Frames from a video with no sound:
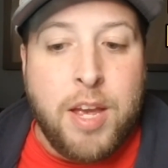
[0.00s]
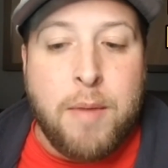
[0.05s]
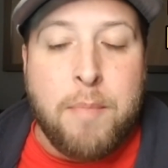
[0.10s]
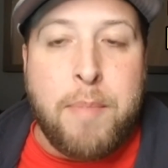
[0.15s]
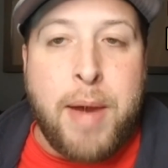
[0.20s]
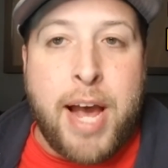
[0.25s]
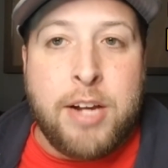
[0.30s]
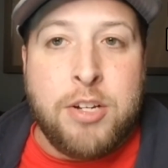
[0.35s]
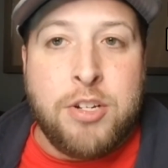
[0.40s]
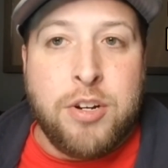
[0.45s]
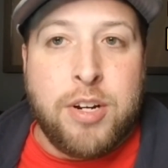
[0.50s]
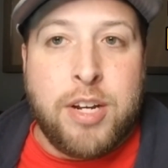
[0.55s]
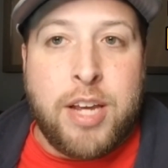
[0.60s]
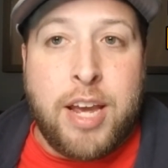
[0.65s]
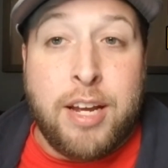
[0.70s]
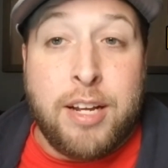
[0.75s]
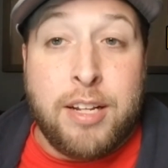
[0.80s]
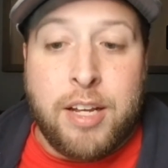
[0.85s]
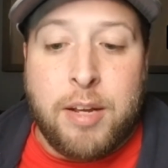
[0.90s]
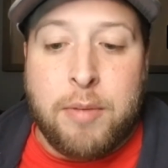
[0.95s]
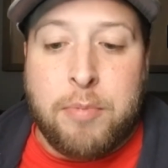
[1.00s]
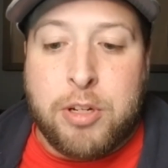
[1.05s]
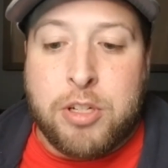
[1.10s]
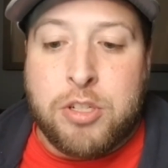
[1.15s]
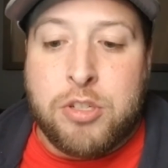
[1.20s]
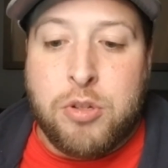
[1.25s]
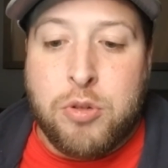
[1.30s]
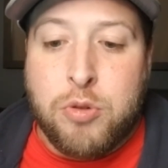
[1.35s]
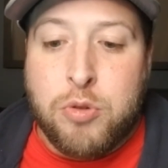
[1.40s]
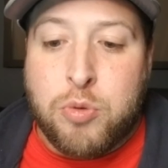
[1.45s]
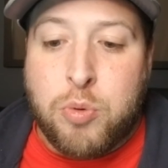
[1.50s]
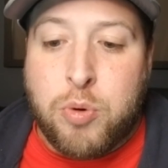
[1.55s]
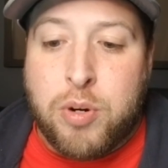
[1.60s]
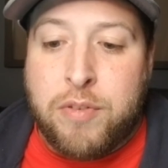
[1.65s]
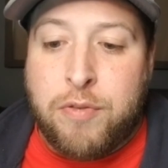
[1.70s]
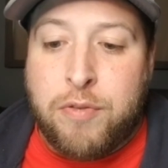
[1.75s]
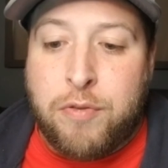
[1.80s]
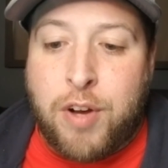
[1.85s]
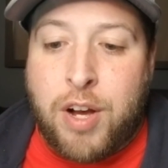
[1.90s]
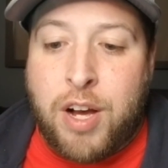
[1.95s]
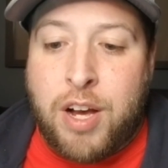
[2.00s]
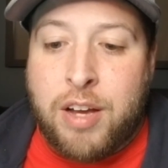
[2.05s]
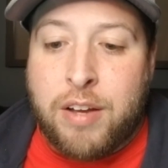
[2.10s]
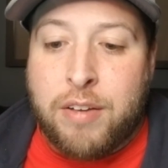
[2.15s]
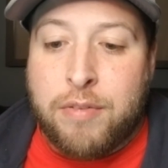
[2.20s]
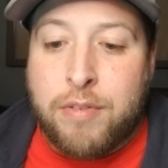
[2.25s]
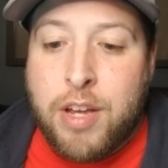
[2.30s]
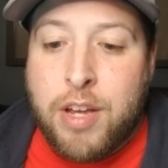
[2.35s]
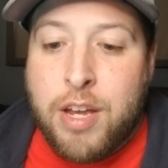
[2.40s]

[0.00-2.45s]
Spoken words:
Patrick Cantlay, plus 225.